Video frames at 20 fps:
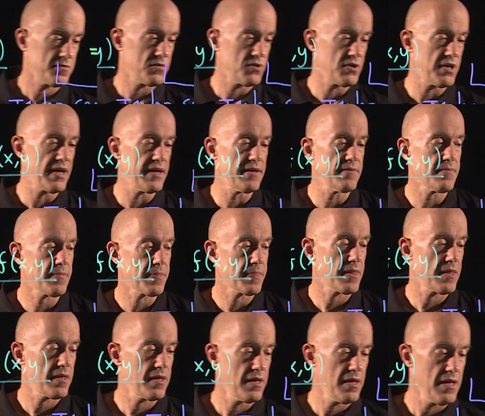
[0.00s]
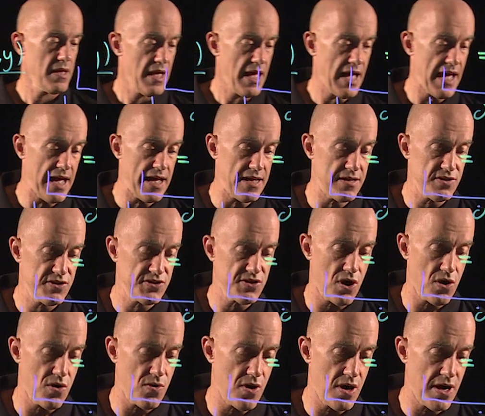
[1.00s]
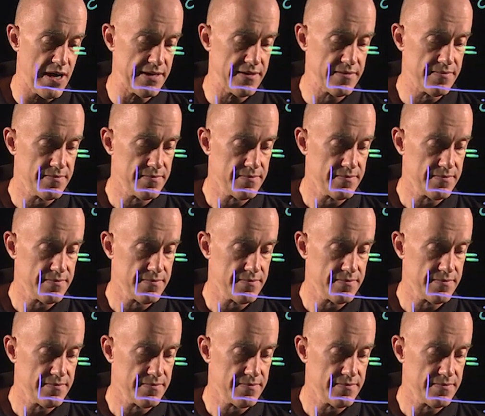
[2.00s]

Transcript: Okay? And so on.